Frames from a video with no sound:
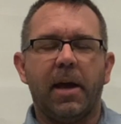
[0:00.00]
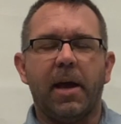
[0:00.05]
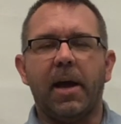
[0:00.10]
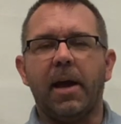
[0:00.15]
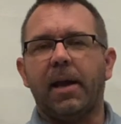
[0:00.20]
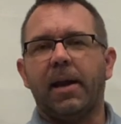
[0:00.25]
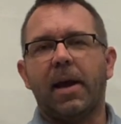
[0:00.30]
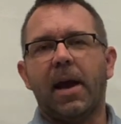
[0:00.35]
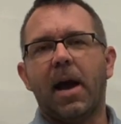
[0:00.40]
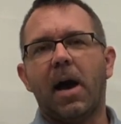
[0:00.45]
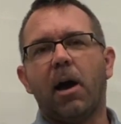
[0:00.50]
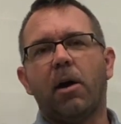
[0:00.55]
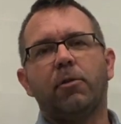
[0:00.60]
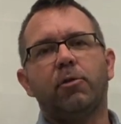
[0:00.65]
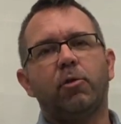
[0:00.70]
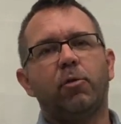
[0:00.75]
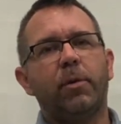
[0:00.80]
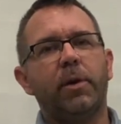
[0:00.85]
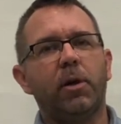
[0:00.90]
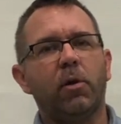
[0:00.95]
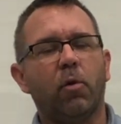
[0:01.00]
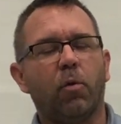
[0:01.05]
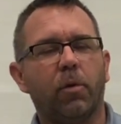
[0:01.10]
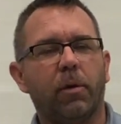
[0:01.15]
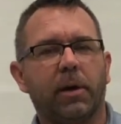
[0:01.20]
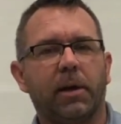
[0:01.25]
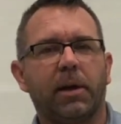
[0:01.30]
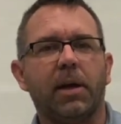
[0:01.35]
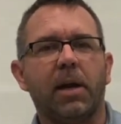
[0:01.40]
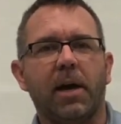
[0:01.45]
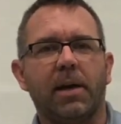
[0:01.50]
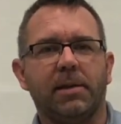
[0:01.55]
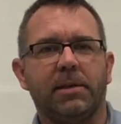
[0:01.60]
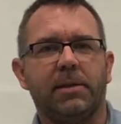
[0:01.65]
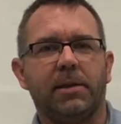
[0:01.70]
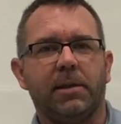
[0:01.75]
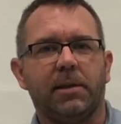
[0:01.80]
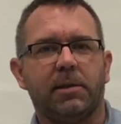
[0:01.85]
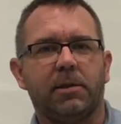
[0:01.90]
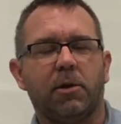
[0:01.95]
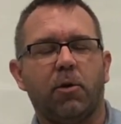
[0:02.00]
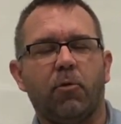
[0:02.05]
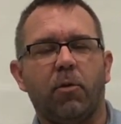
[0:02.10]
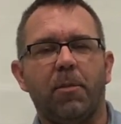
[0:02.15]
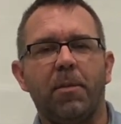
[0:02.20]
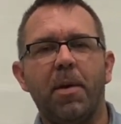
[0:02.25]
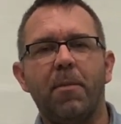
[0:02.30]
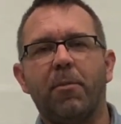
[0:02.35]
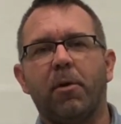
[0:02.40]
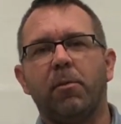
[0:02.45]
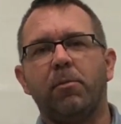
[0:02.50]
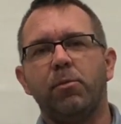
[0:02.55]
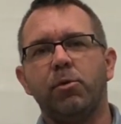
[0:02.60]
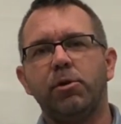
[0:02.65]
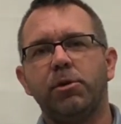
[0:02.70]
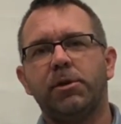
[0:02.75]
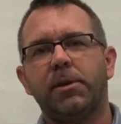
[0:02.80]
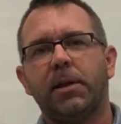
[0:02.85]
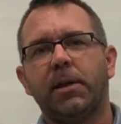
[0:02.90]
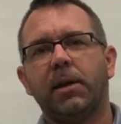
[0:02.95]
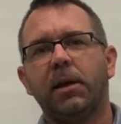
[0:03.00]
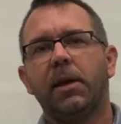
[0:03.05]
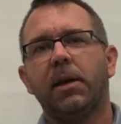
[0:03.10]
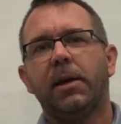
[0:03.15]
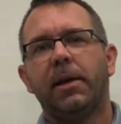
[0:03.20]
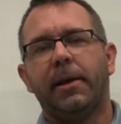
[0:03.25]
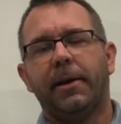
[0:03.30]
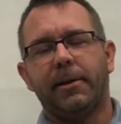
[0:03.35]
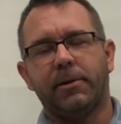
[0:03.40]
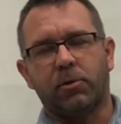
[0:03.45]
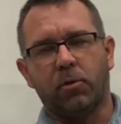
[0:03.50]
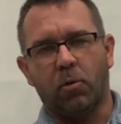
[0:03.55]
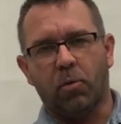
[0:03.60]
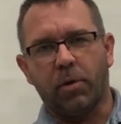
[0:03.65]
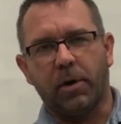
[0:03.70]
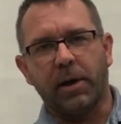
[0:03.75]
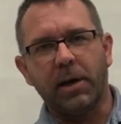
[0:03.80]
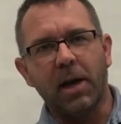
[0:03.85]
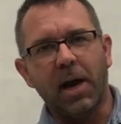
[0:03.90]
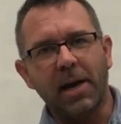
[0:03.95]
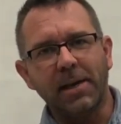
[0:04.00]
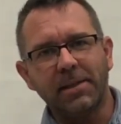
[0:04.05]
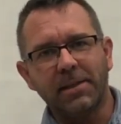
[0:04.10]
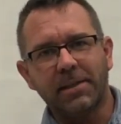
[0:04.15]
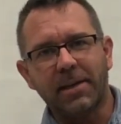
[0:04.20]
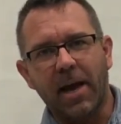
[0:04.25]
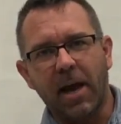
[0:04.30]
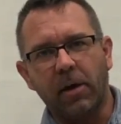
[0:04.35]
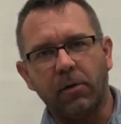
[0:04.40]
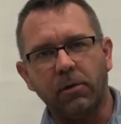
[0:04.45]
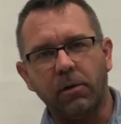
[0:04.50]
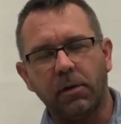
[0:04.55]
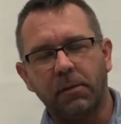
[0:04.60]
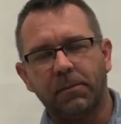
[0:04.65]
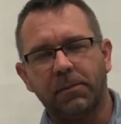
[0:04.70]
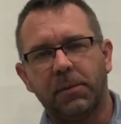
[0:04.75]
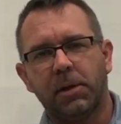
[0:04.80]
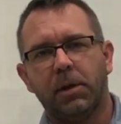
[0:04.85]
and how do we organize it. So remember, music is organized sound.